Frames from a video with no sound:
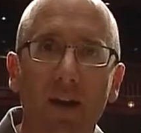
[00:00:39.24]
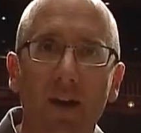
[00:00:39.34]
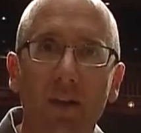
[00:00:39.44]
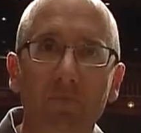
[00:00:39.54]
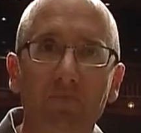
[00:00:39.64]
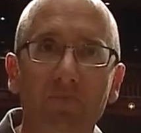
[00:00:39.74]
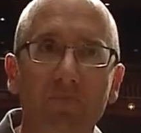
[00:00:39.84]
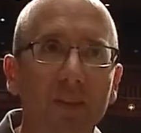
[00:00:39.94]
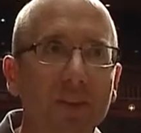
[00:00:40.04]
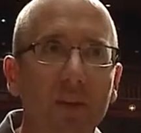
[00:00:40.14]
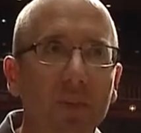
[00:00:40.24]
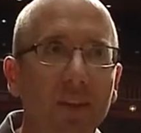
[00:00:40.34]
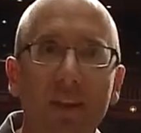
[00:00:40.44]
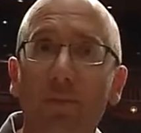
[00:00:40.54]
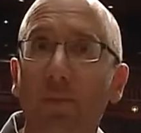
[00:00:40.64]
um, something
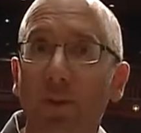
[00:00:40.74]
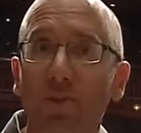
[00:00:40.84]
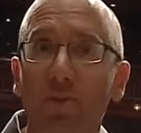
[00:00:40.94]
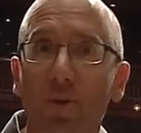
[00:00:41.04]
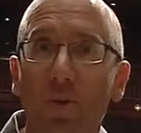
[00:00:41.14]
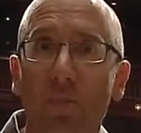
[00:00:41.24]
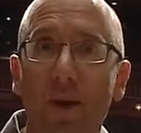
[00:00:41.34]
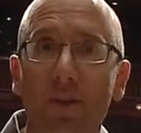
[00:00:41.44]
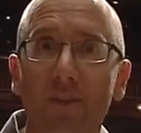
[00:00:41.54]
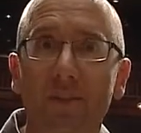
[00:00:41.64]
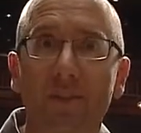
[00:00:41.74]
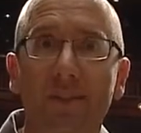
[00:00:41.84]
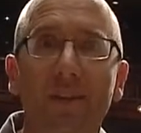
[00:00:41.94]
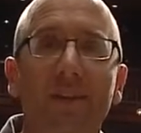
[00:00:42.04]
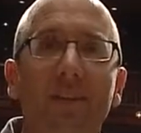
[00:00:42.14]
that everybody should know about,
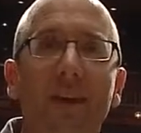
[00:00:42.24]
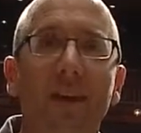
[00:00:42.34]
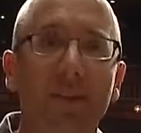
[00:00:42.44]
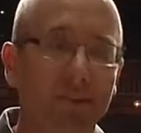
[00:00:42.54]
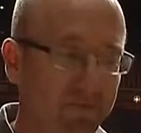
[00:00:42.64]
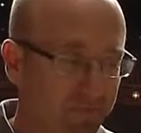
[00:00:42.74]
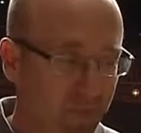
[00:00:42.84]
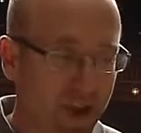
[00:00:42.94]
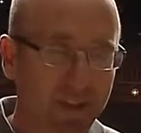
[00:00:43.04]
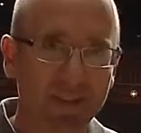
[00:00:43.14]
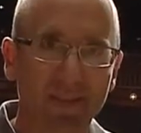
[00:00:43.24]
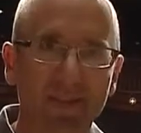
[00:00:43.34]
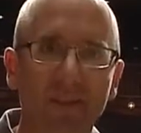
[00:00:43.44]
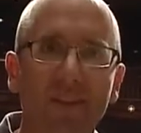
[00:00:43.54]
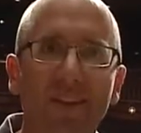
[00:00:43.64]
and brass
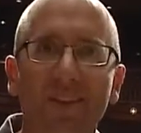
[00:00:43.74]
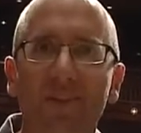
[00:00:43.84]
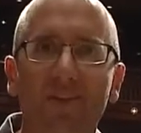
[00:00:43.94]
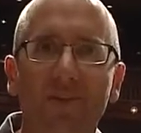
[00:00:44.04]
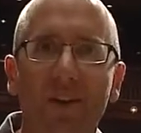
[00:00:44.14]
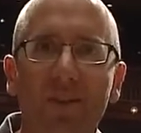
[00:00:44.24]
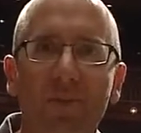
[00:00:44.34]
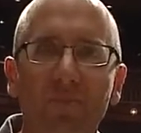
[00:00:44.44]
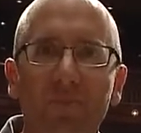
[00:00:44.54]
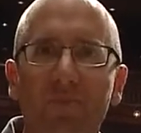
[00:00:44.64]
uh, from